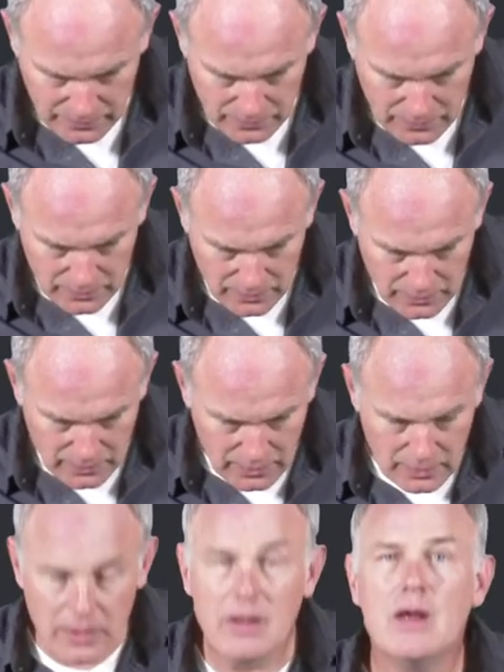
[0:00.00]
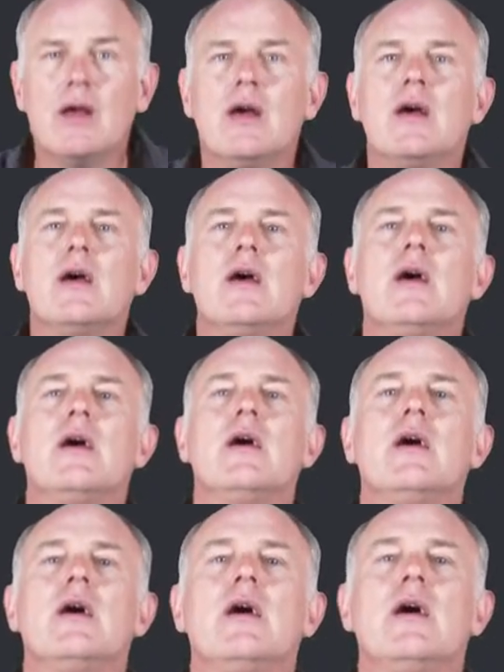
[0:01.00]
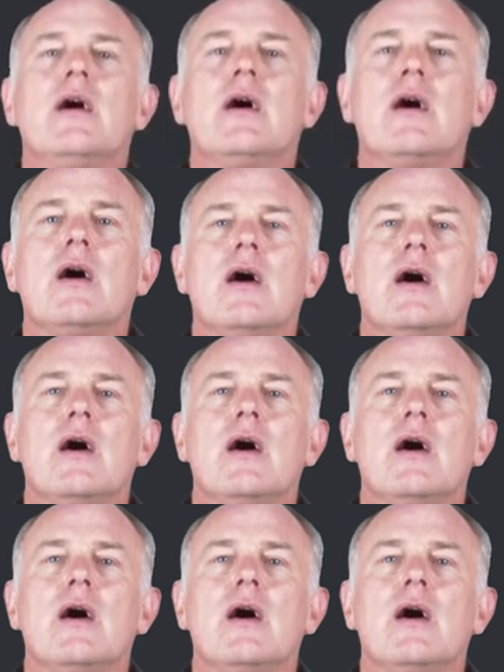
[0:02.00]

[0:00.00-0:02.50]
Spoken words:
[no speech]